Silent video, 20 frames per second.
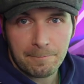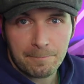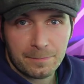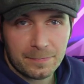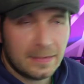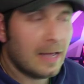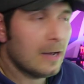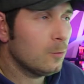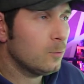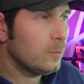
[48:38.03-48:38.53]

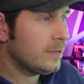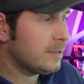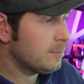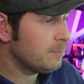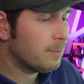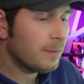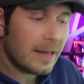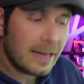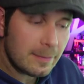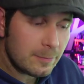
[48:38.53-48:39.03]
Now, we can
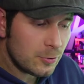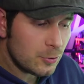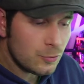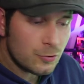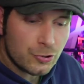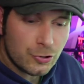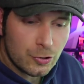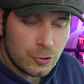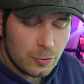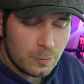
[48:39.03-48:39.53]
blame
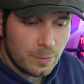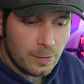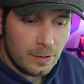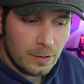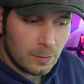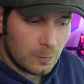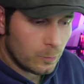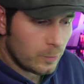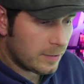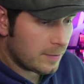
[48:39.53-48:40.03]
YouTube,
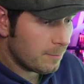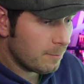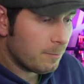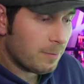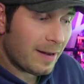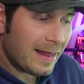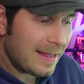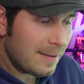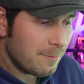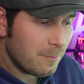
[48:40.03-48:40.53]
we can
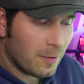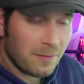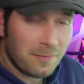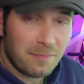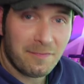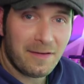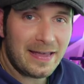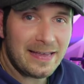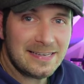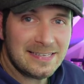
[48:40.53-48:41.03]
blame my
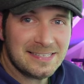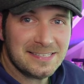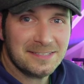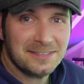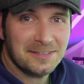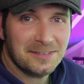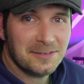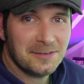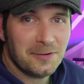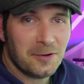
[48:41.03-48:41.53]
face,
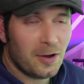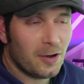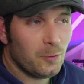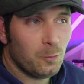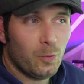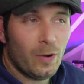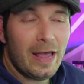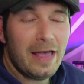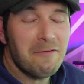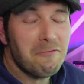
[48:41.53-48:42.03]

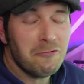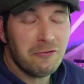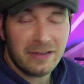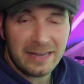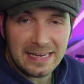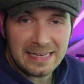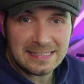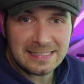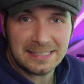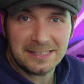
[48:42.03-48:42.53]
whatever it
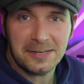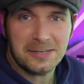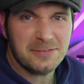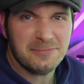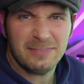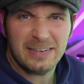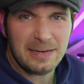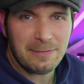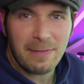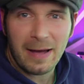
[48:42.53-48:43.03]
is, it doesn't
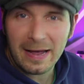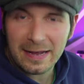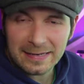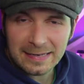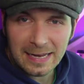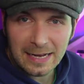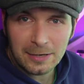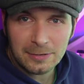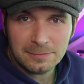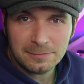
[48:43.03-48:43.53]
really matter
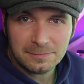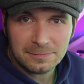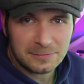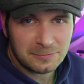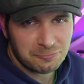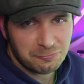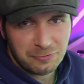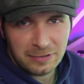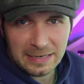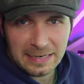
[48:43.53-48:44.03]
now,
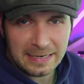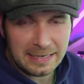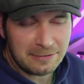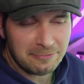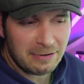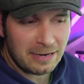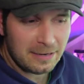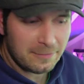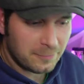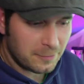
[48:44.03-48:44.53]
really
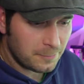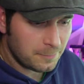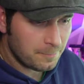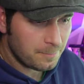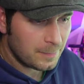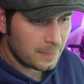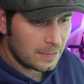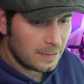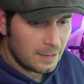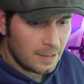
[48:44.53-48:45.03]
irrelevant.
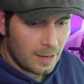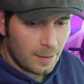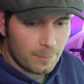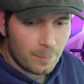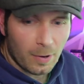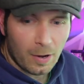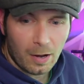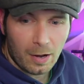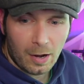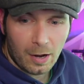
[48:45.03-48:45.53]

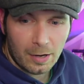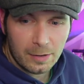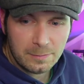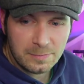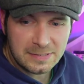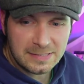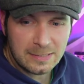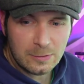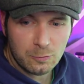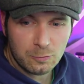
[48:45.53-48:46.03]
But I'm
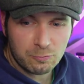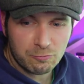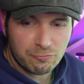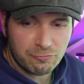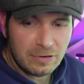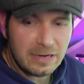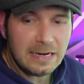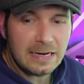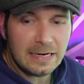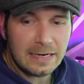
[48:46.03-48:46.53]
still
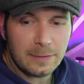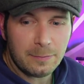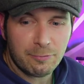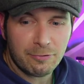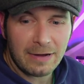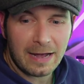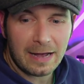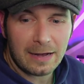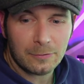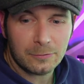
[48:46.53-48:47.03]
really
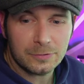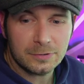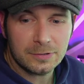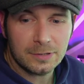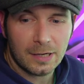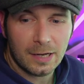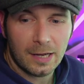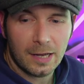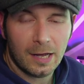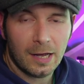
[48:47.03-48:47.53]
proud
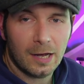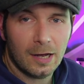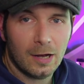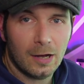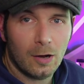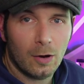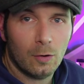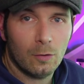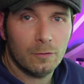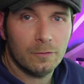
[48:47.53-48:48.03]

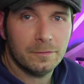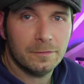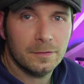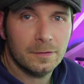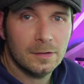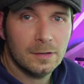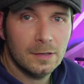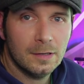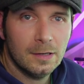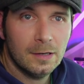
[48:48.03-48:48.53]
of
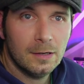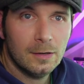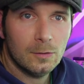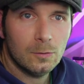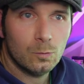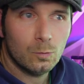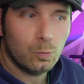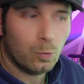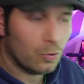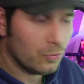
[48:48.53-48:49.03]

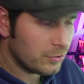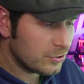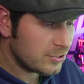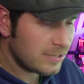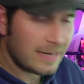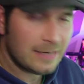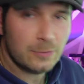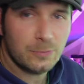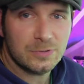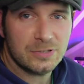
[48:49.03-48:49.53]
what the
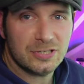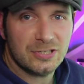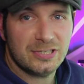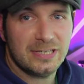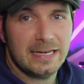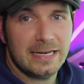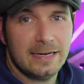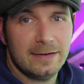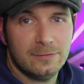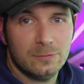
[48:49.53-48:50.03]
channel has
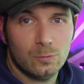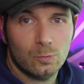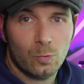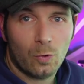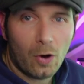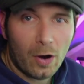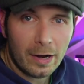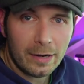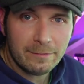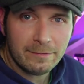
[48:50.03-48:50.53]
achieved, what
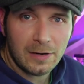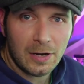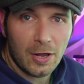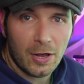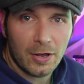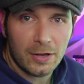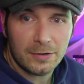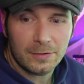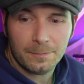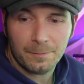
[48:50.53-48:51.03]
I've
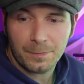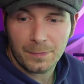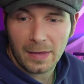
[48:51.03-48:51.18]
learned.